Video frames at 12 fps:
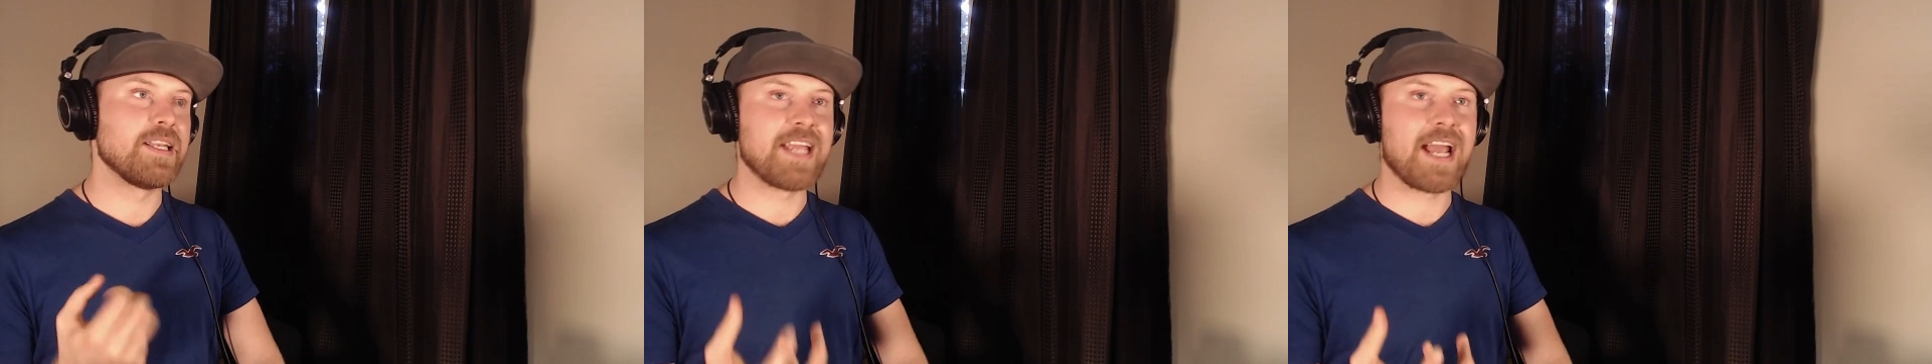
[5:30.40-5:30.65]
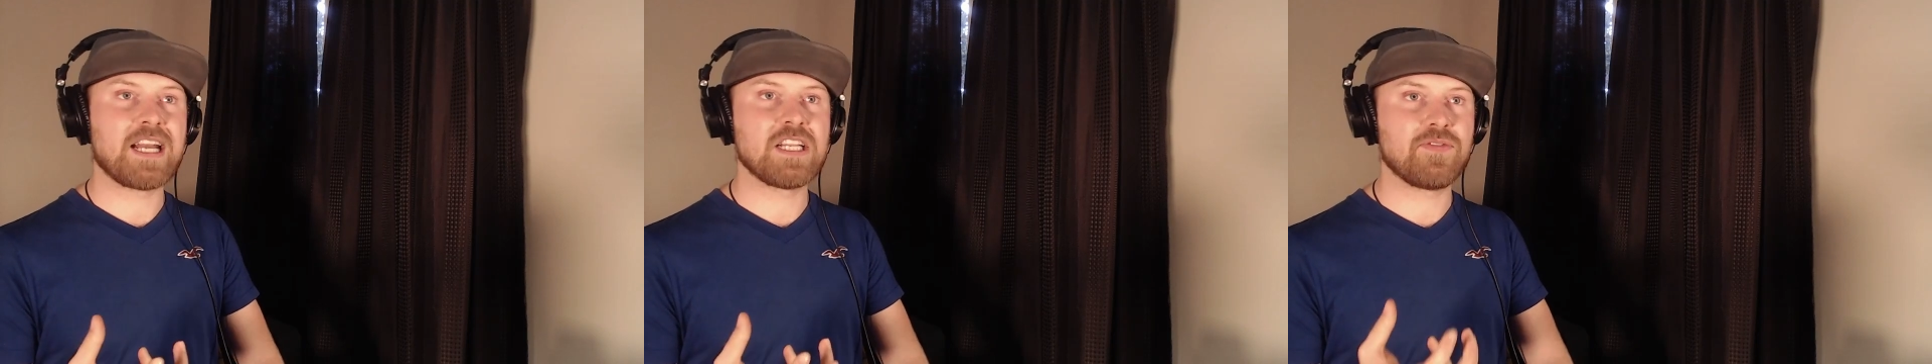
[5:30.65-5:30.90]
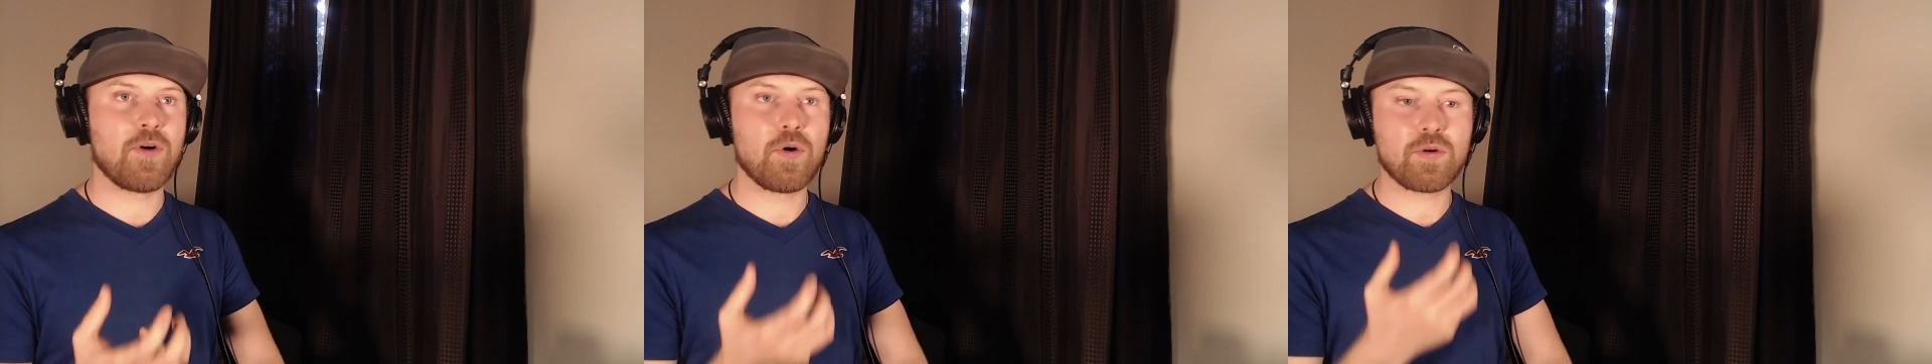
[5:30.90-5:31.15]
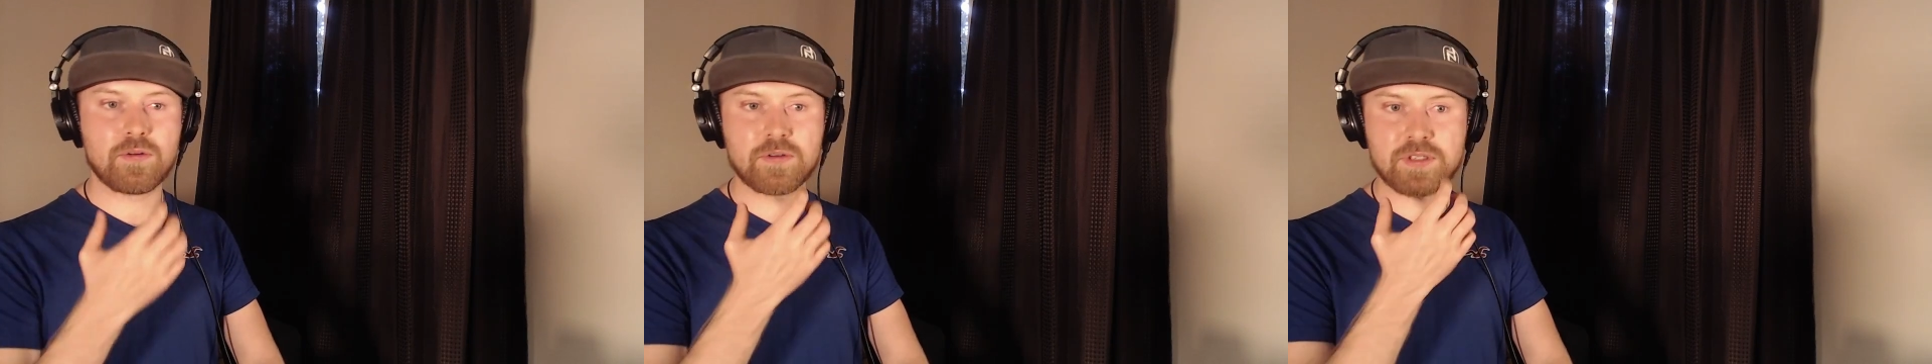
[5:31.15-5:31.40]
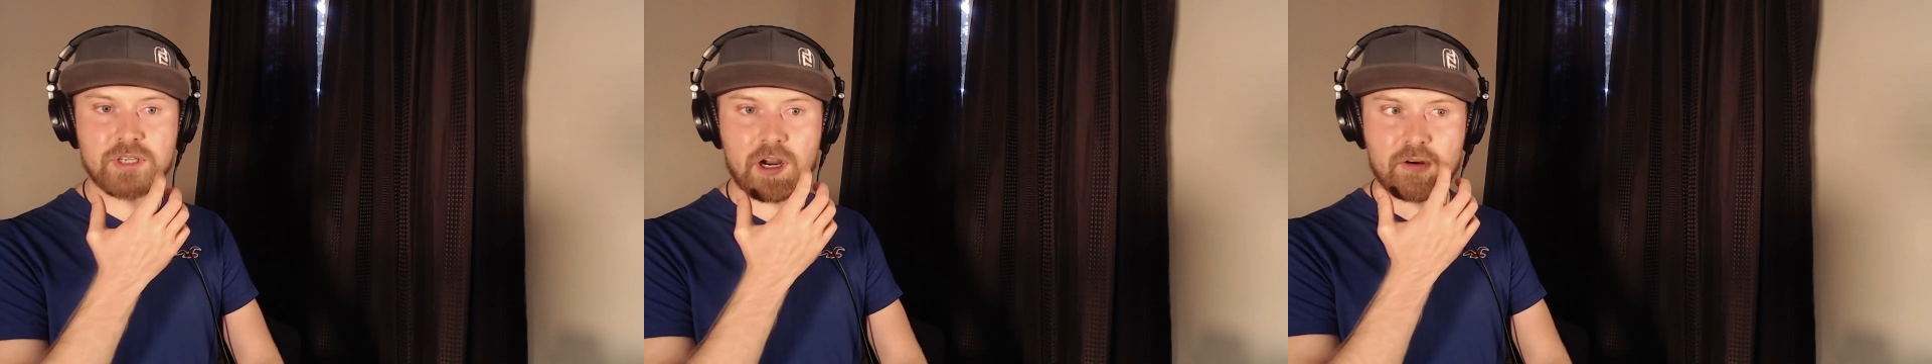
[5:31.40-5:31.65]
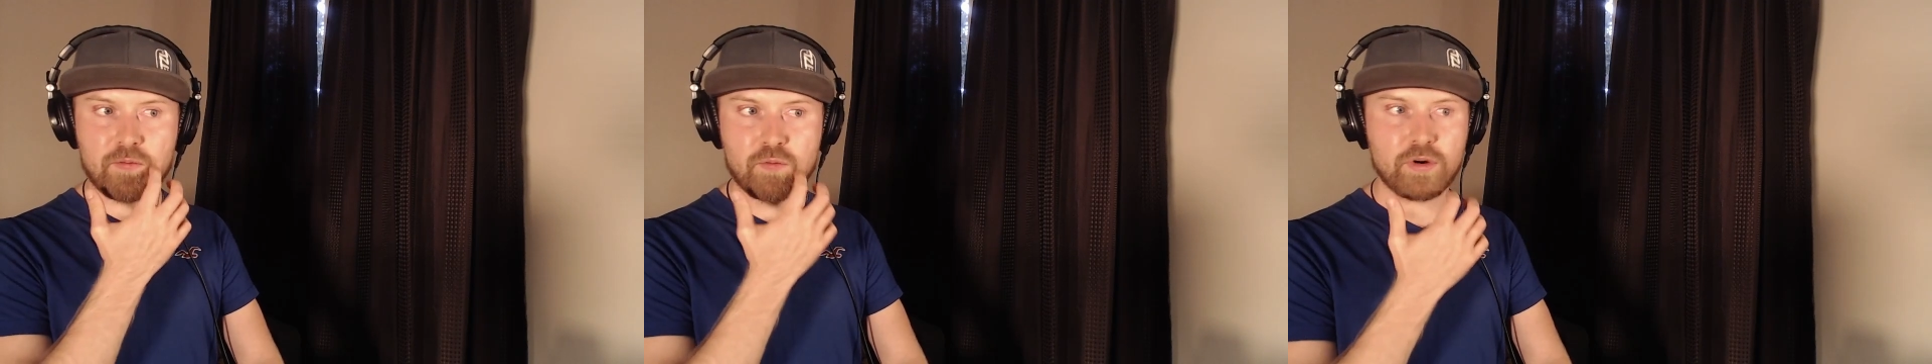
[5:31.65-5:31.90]
Danny's vocals
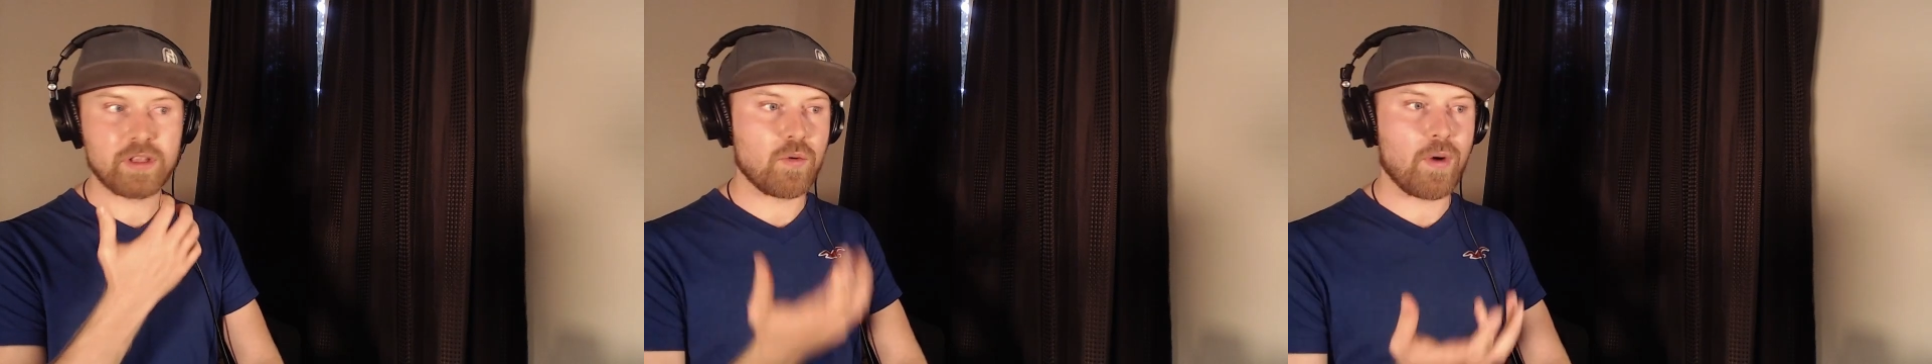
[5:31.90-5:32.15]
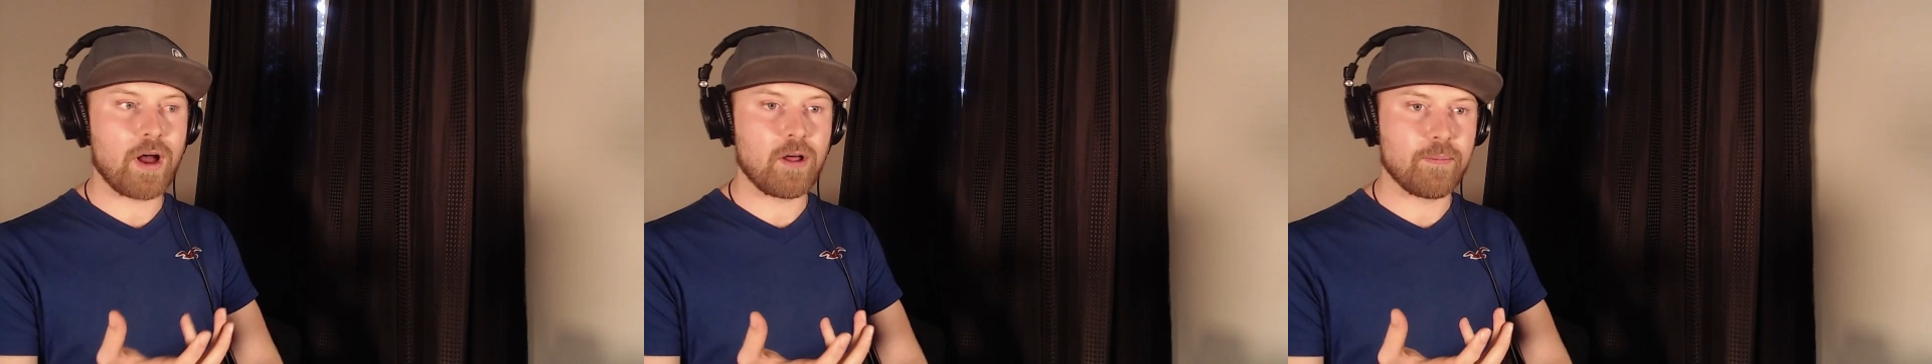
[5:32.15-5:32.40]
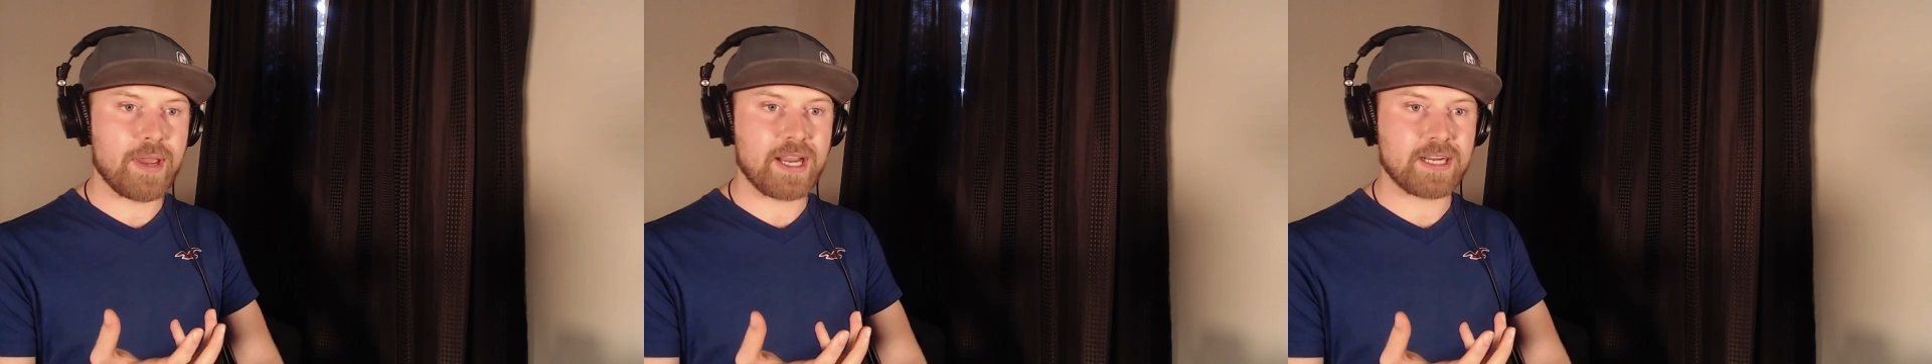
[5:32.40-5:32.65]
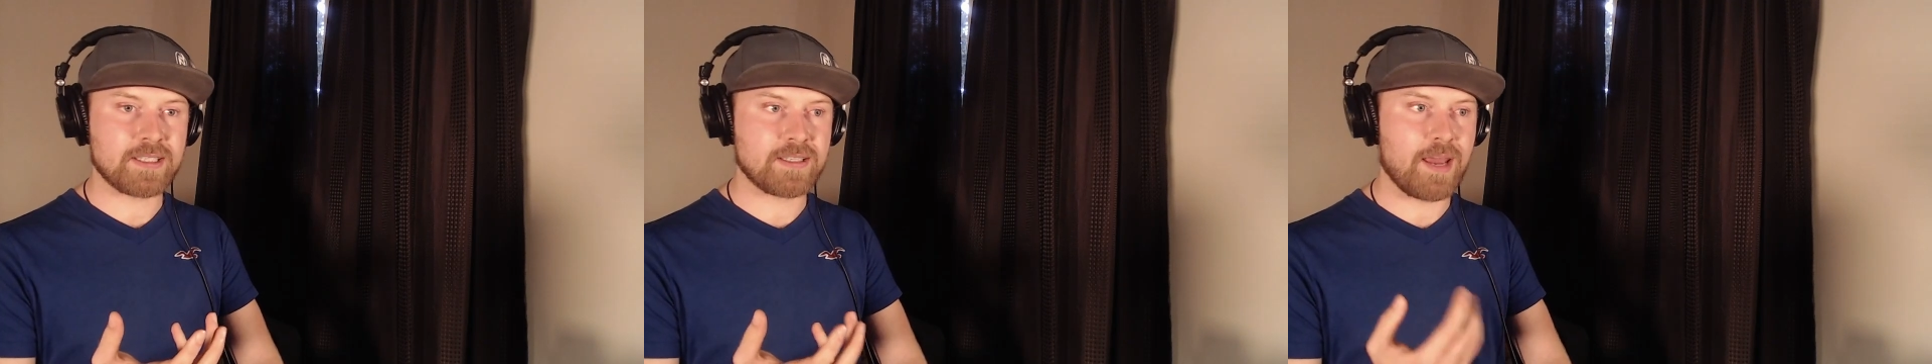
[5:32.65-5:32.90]
are really well mixed,